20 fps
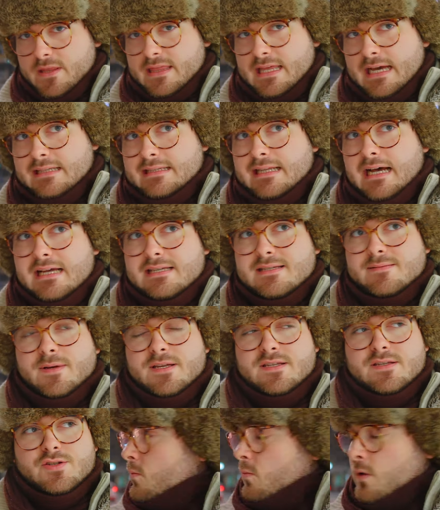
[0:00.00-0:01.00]
with that last
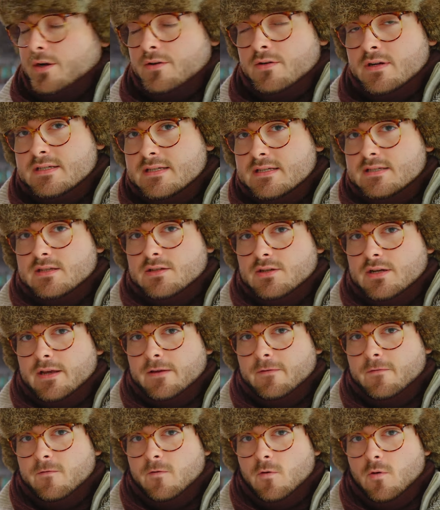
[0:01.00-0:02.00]
message where Chris is
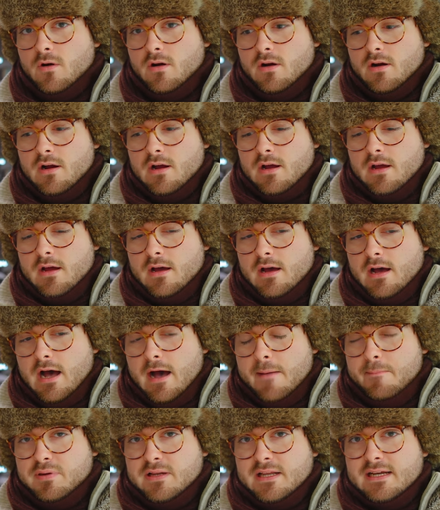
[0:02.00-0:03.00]
looking for
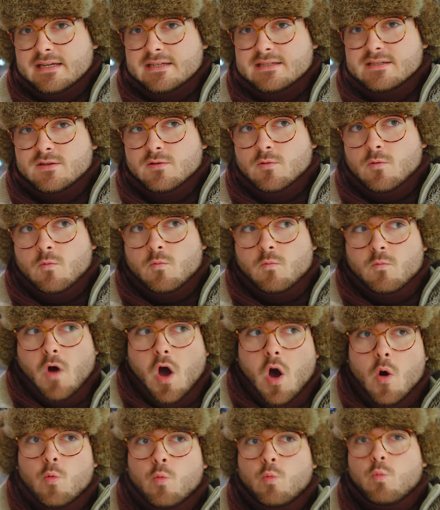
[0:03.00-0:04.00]
a place
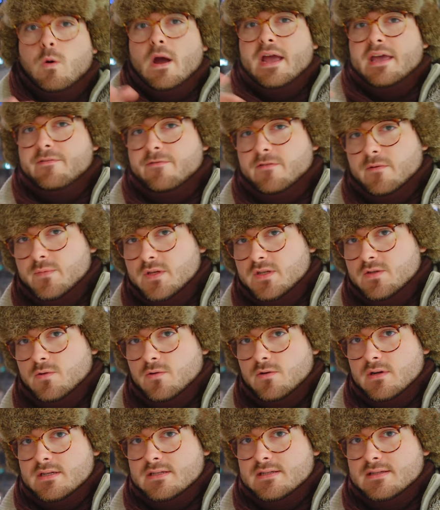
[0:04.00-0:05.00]
away from the
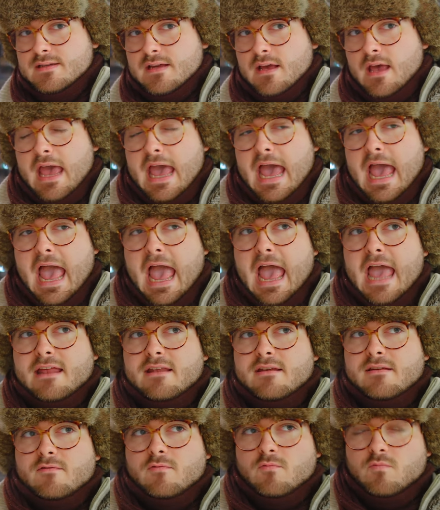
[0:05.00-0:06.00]
tourists
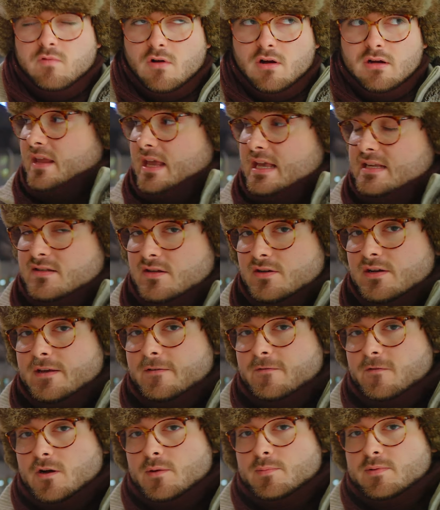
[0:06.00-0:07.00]
and Ron is
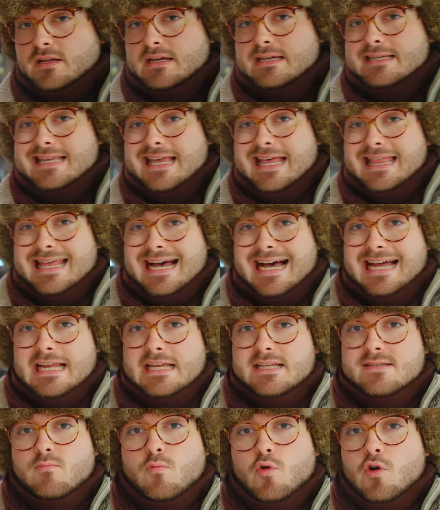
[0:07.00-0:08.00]
looking for a place that
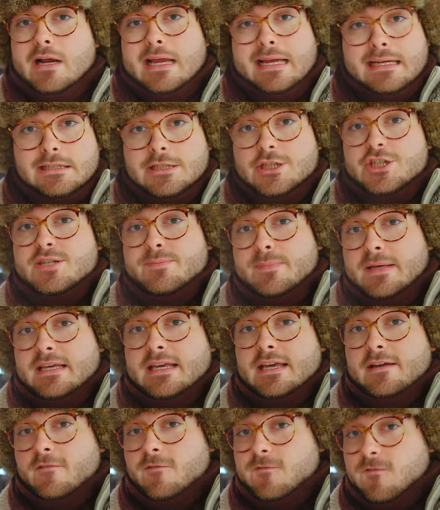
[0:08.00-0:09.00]
is more English
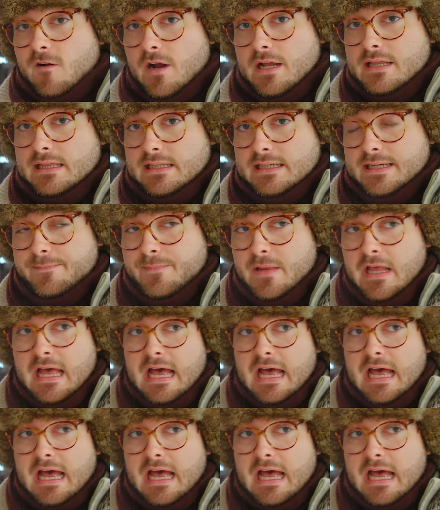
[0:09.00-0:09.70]
speaking friendly.